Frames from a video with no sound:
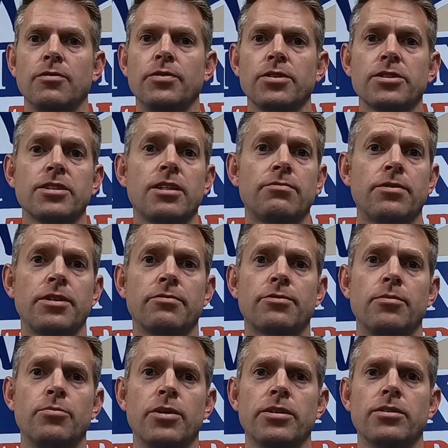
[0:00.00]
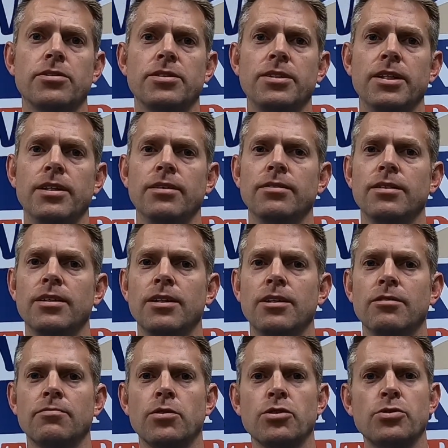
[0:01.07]
If you're suffering from runner's knee,
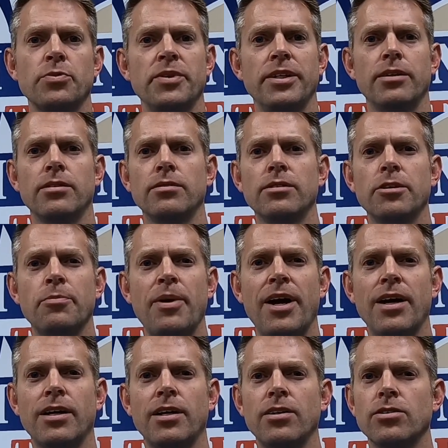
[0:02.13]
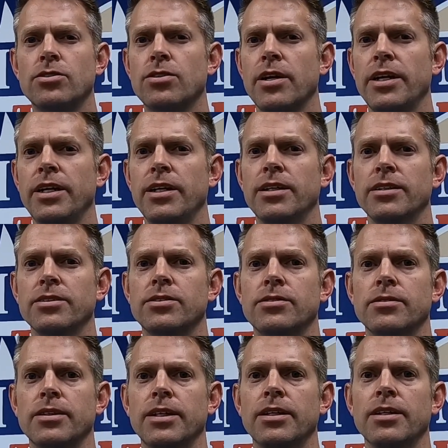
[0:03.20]
first we need to look back at your training
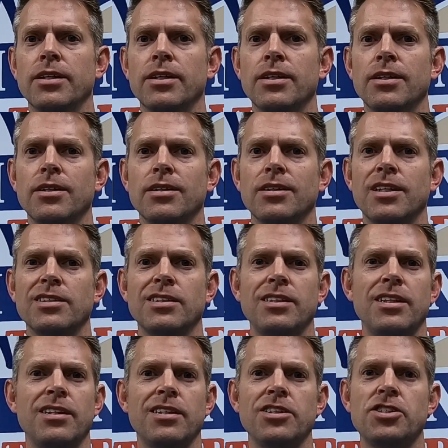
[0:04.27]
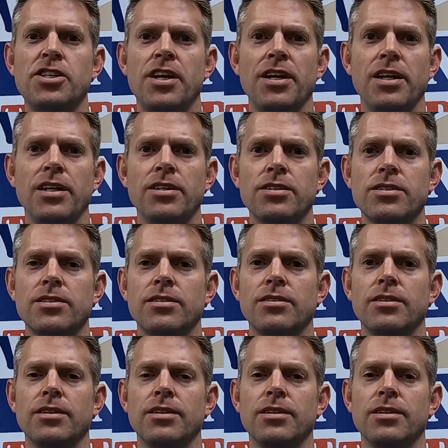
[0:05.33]
history. Has anything changed?